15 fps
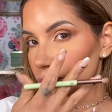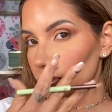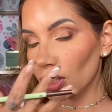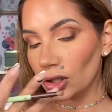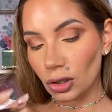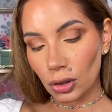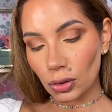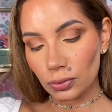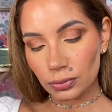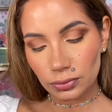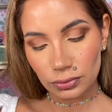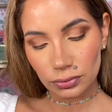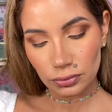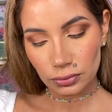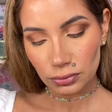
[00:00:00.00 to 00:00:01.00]
and
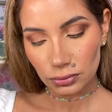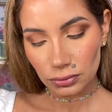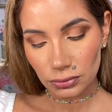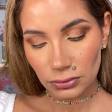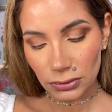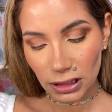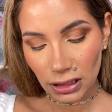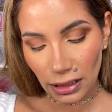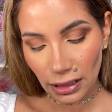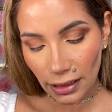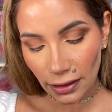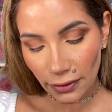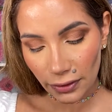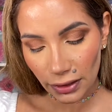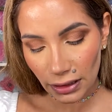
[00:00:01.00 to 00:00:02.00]

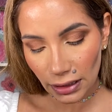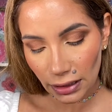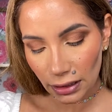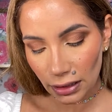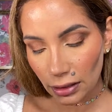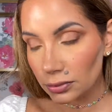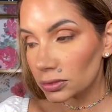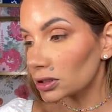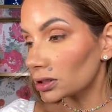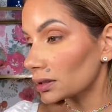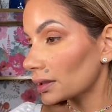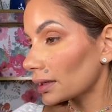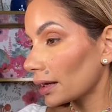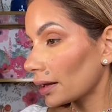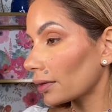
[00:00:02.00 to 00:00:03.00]
everything come
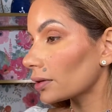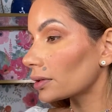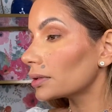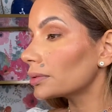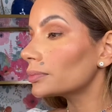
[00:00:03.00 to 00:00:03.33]
together.